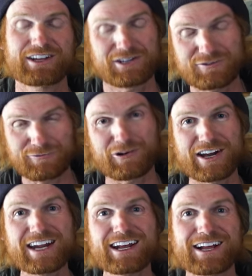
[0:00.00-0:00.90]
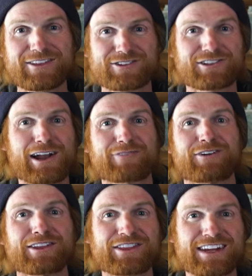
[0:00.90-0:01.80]
It's free. There's a lot of
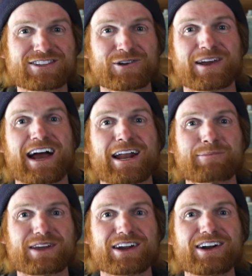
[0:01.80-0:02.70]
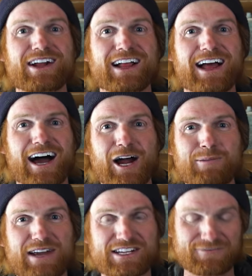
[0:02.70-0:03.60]
fun things going on up here. I
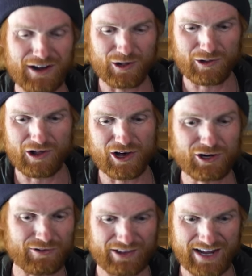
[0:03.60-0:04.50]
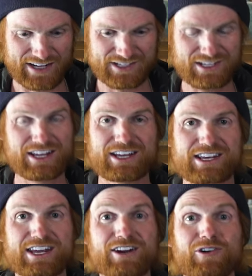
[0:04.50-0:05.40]
hope you guys follow along over the next
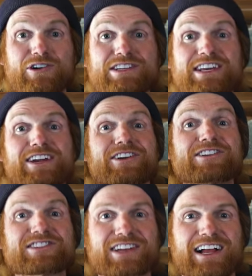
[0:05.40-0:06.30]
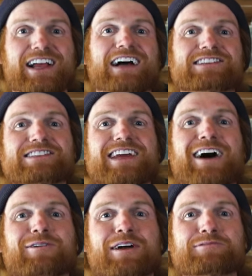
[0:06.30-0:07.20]
year or years as this
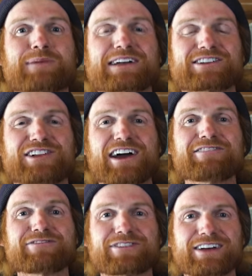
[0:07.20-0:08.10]
town comes back to life.